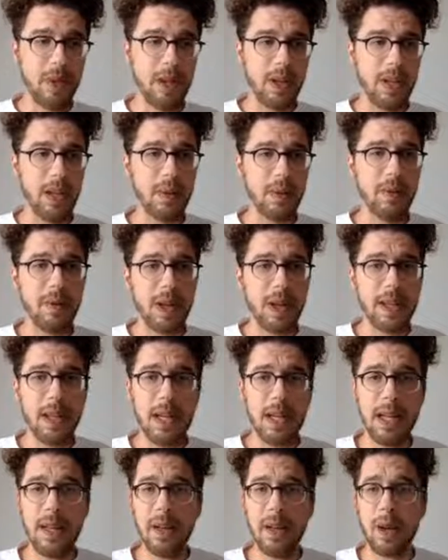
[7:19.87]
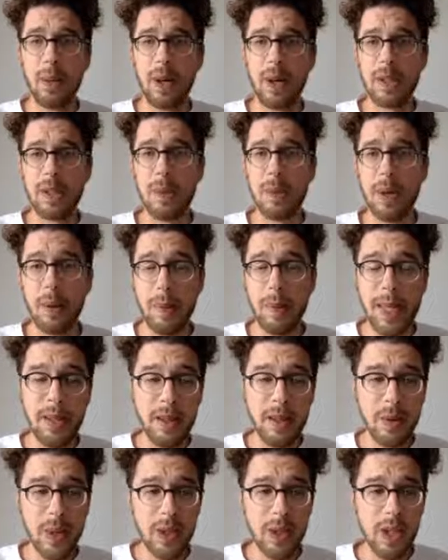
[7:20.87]
And finally, in our
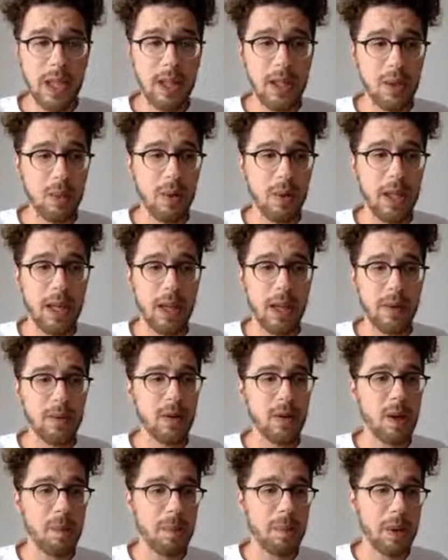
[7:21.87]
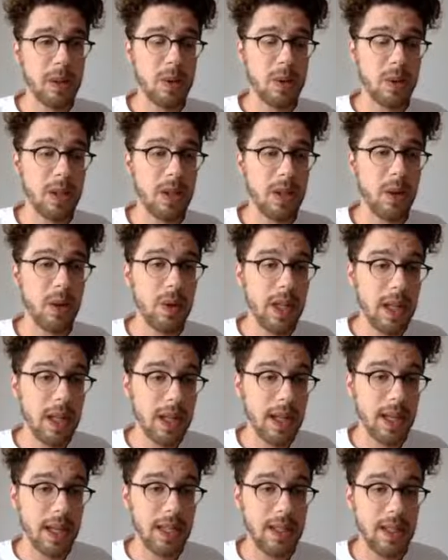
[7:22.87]
experimental sheet, we have coupled to the
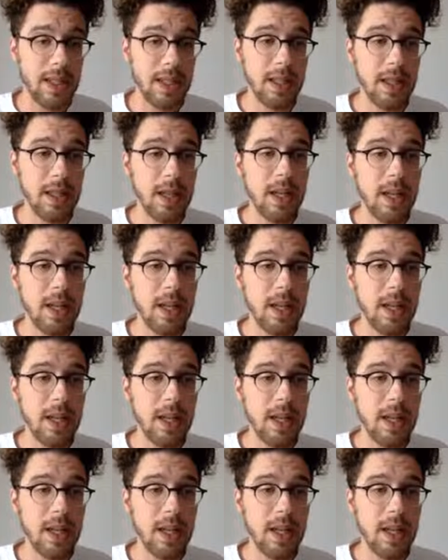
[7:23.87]
unique ID